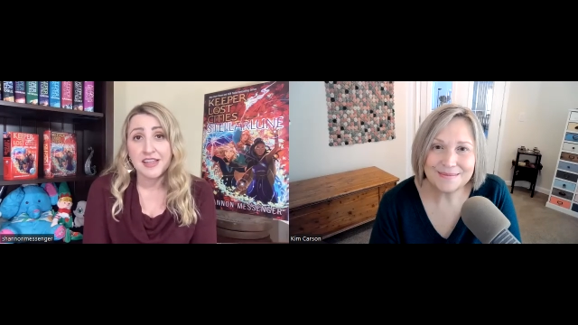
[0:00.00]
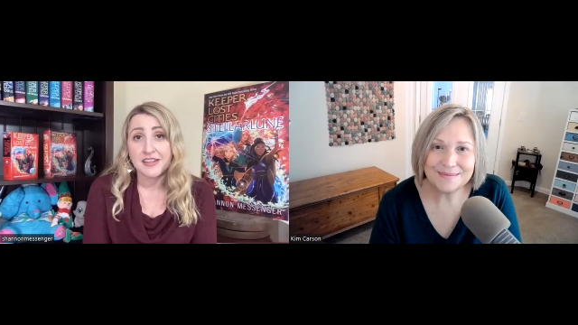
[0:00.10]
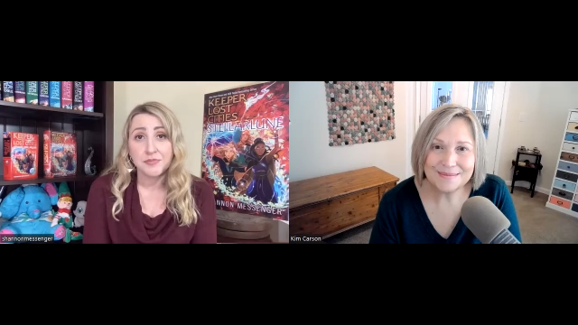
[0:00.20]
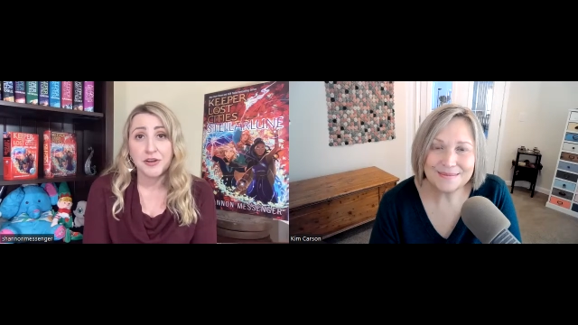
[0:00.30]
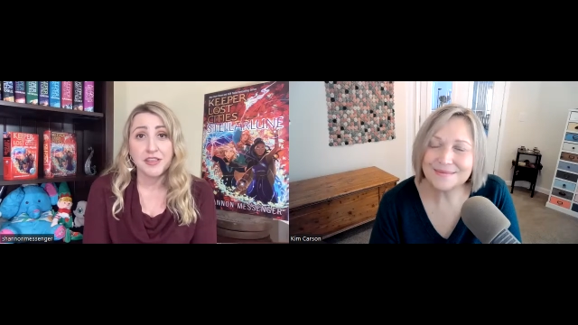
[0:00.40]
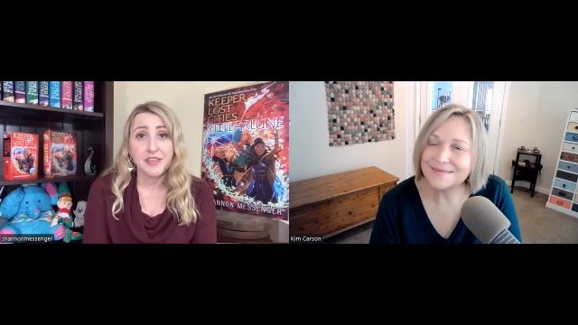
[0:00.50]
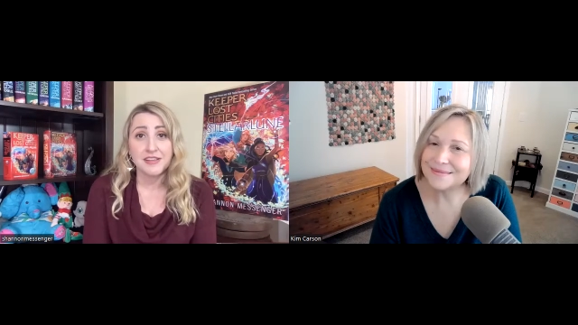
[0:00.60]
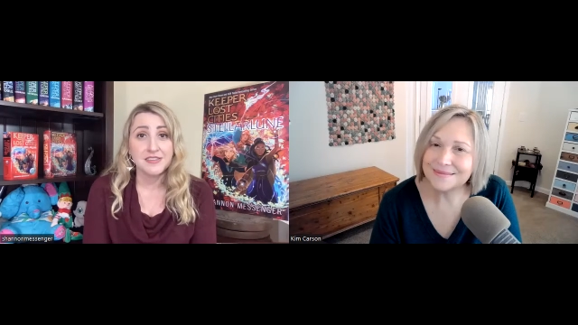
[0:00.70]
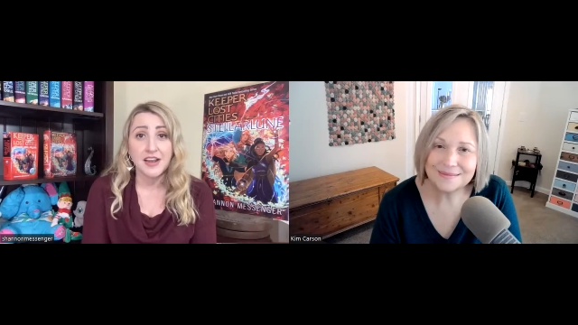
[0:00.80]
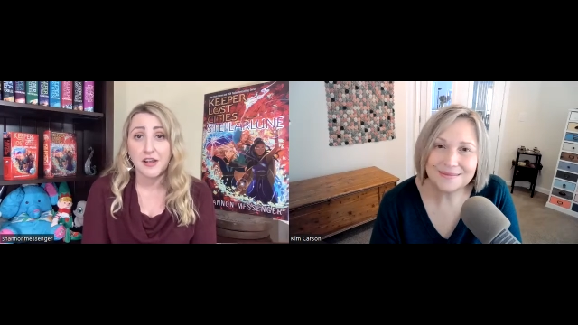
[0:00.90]
Speaker 1: And that's one of the
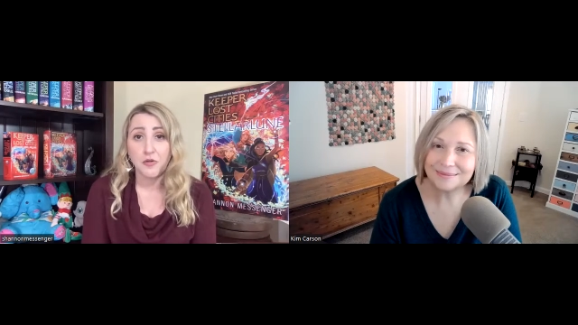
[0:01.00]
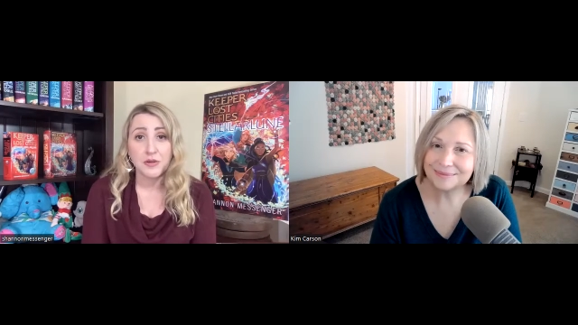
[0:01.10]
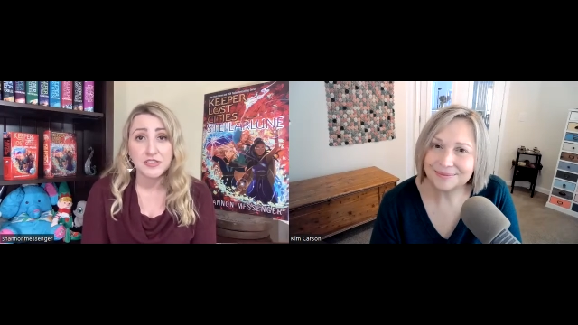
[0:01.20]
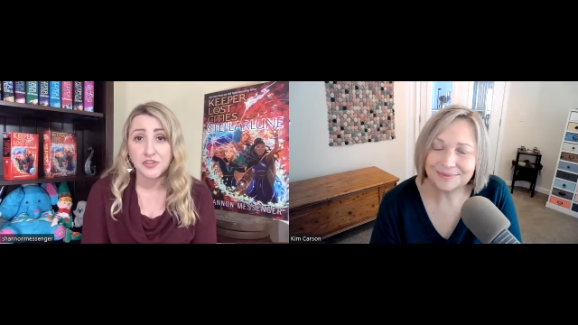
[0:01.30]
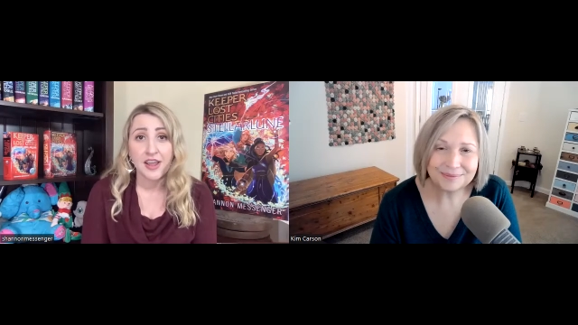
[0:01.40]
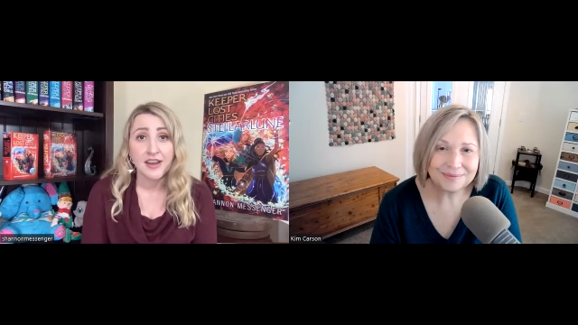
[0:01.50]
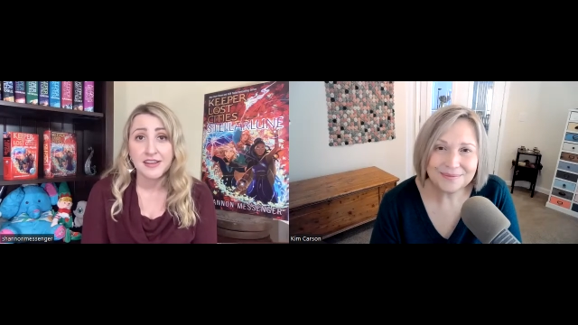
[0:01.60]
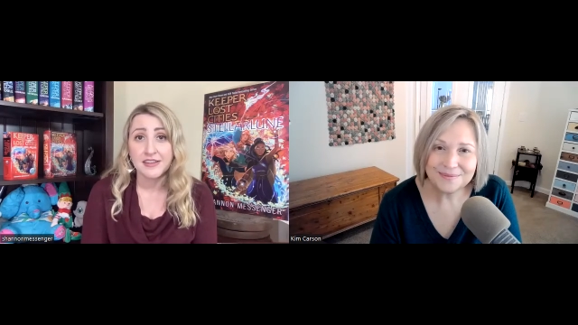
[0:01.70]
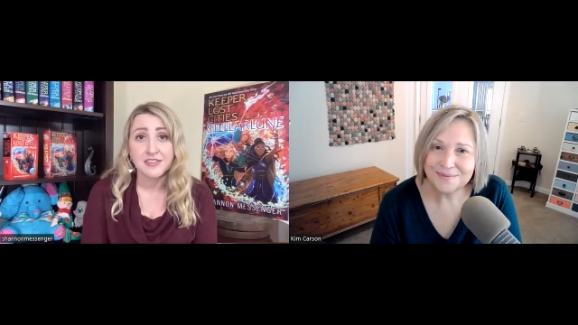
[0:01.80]
things that I always try to